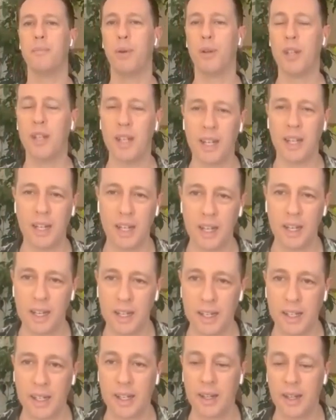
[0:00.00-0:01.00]
put it in
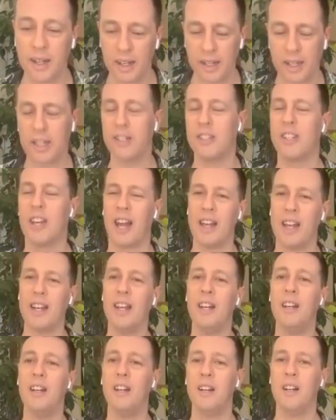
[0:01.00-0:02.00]
a
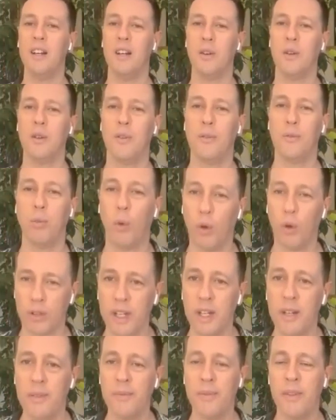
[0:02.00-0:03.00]
container of
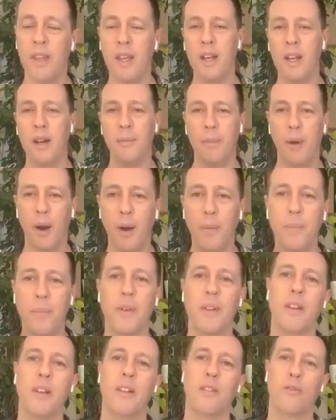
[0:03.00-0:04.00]
water, pop
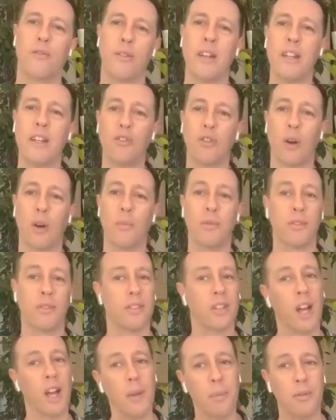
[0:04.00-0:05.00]
3 drops
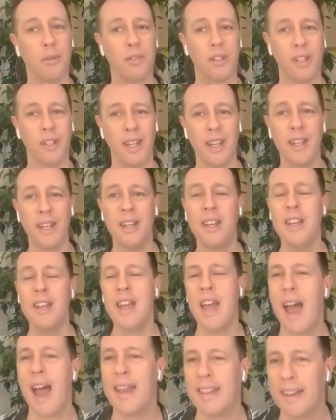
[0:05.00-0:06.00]
of Cypress in there,
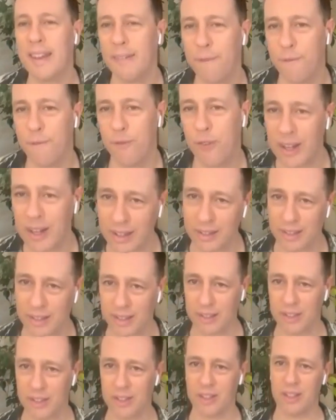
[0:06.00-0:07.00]
and then freeze
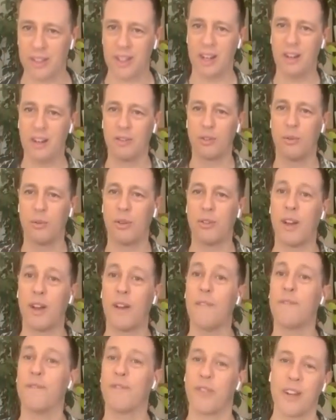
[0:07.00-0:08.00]
it. And it's almost
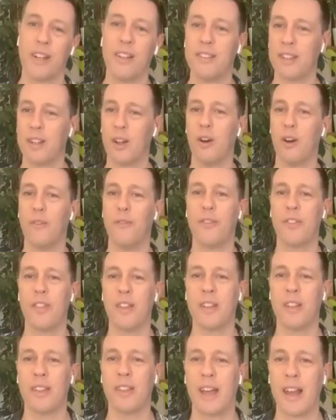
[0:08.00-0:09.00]
like freezing off
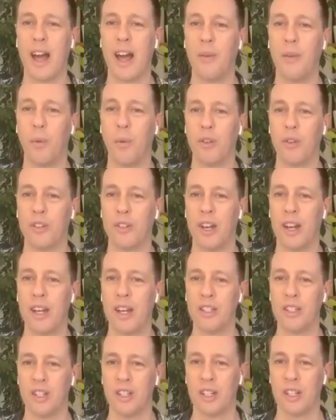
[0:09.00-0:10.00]
that unwanted
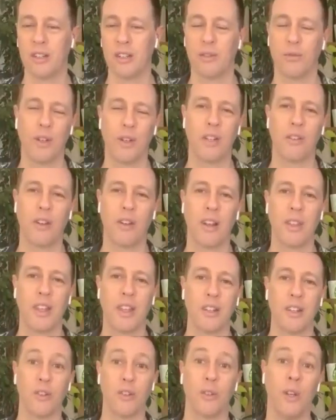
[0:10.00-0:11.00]
energy. And it's a really great
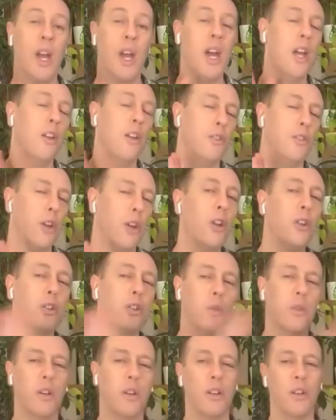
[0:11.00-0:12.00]
thing to do. Don't
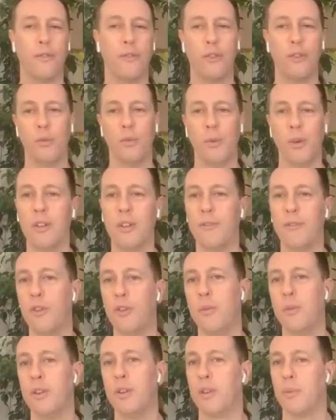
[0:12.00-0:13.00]
do it on the full moon. The
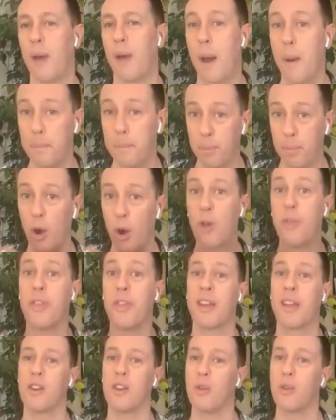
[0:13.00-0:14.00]
full moon's about
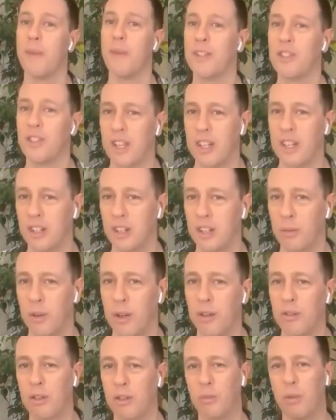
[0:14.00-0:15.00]
birthing new magic into the
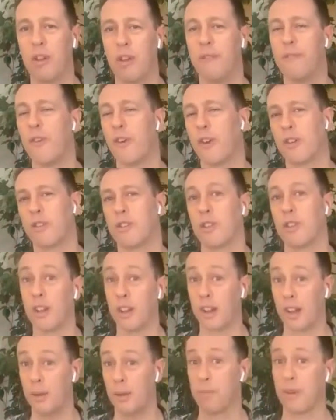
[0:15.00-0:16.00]
world. So what you focus on,
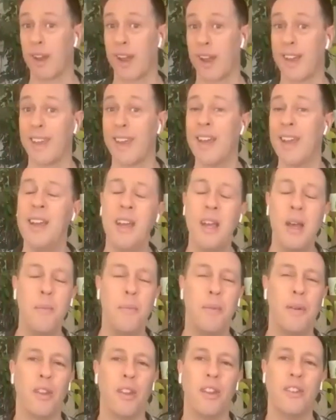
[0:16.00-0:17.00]
you're going to bring out there.
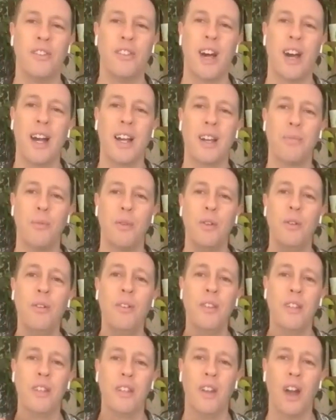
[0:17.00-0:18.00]
But on the dark
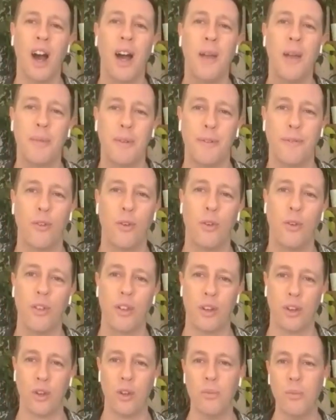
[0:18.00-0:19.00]
moon, the night before
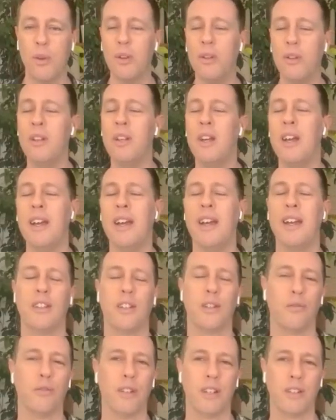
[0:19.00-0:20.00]
the new moon,
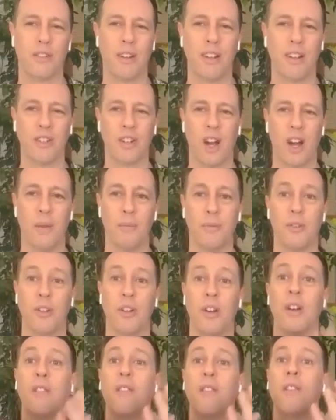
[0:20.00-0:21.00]
it's a really great time
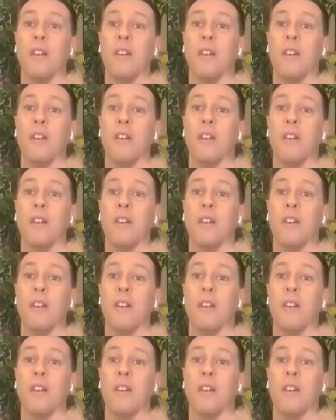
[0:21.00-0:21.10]
to